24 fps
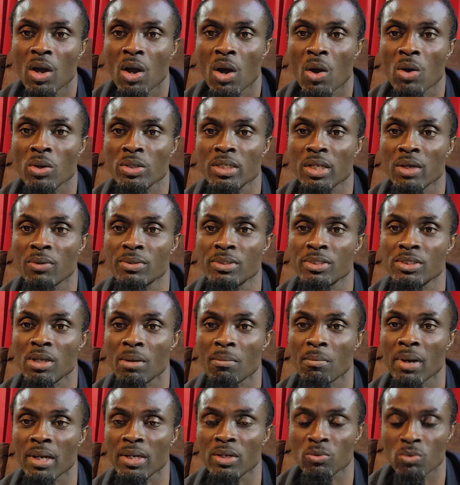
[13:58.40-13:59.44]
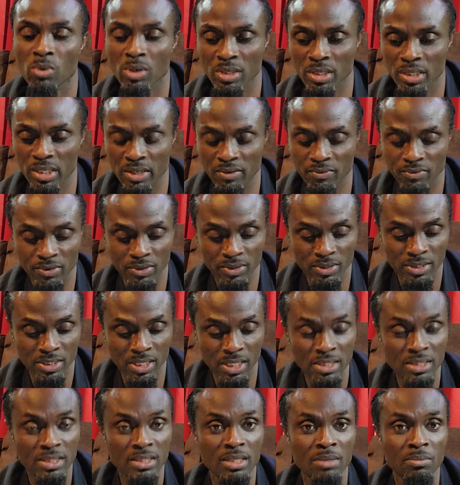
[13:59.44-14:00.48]
Or there is somebody want to give you a
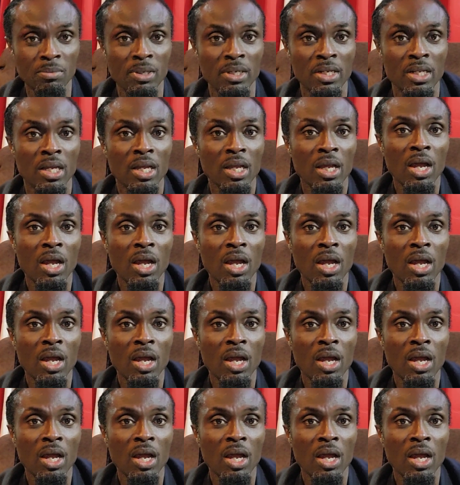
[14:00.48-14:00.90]
testimony.